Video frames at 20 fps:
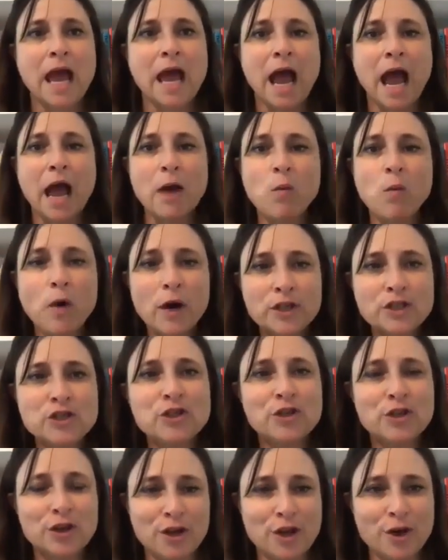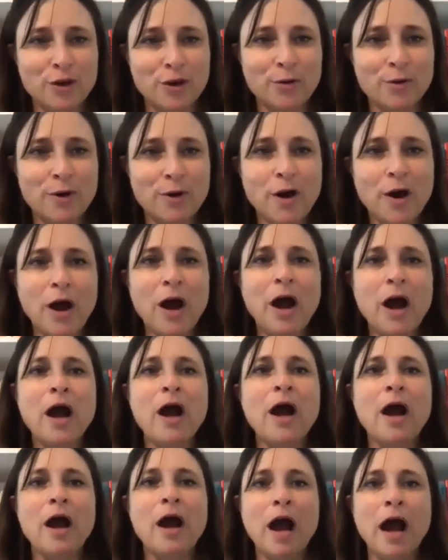I want you to know
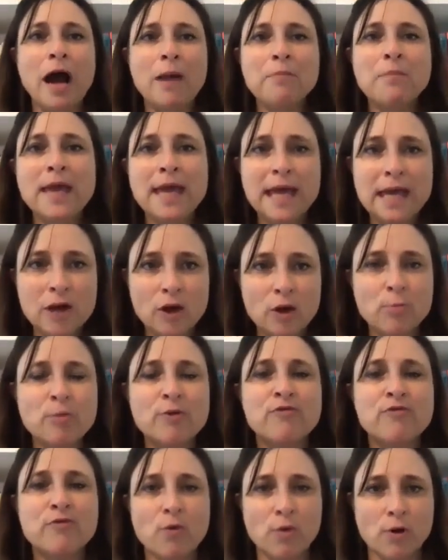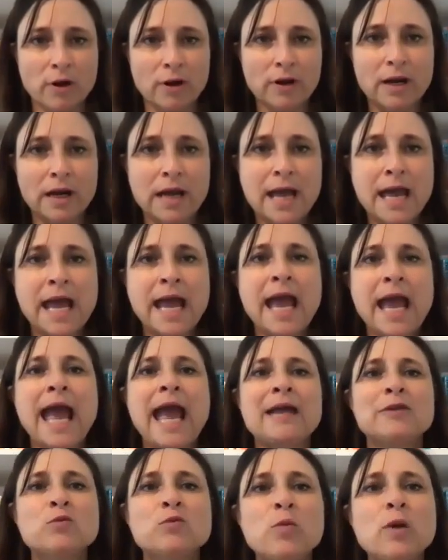I'm here before,
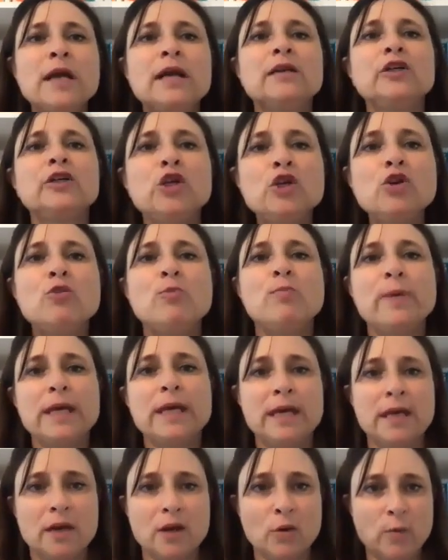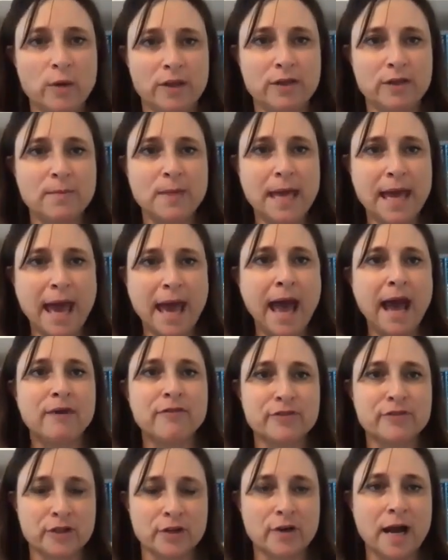and will you be here with me
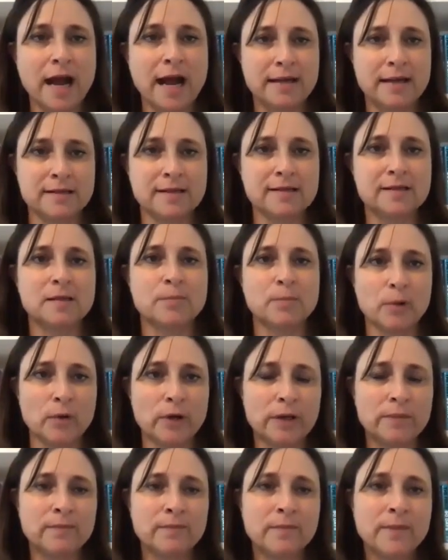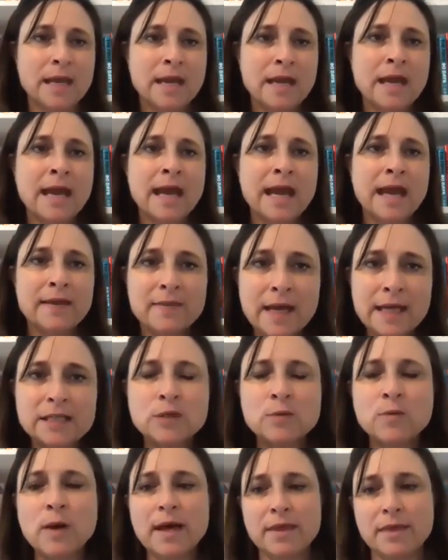after I disappoint?" And that's
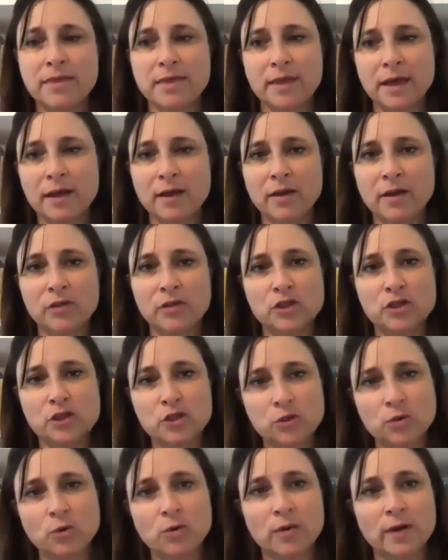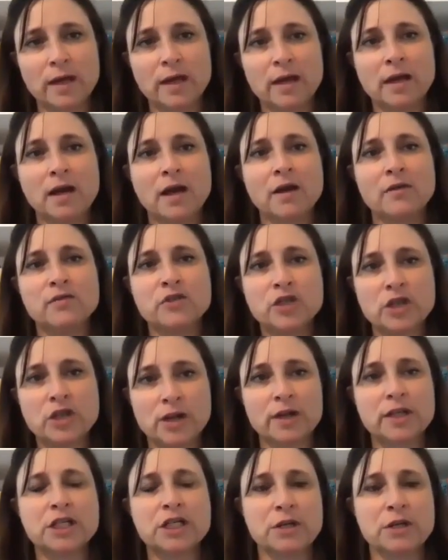why I think the story of
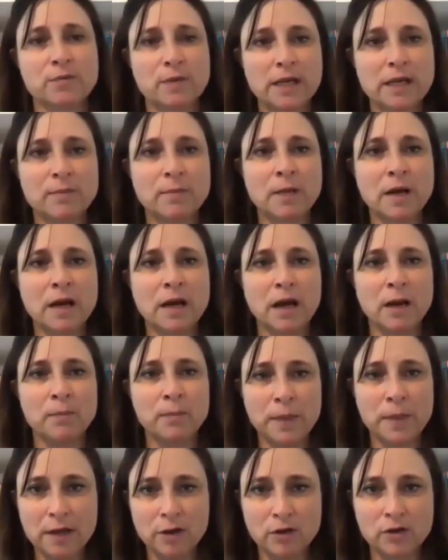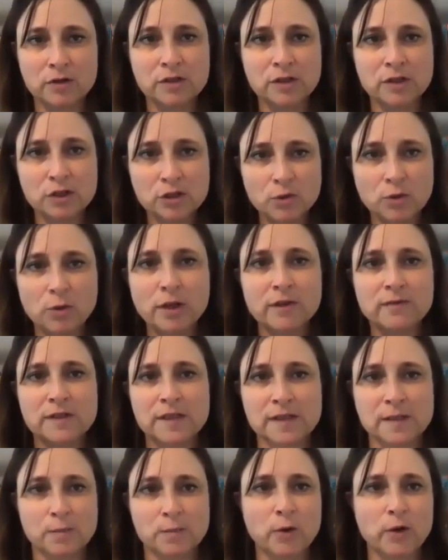Shir Shirim appears, the story of
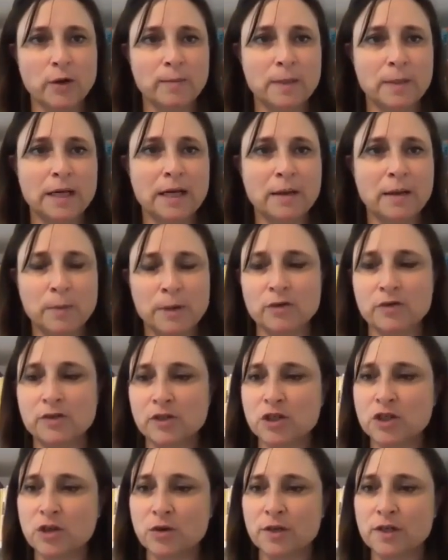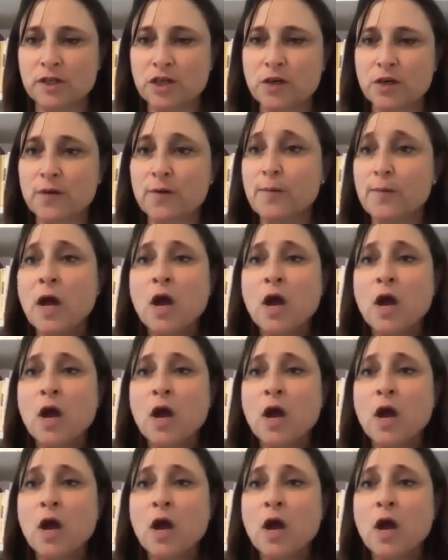disappointment appears in Shir Shirim.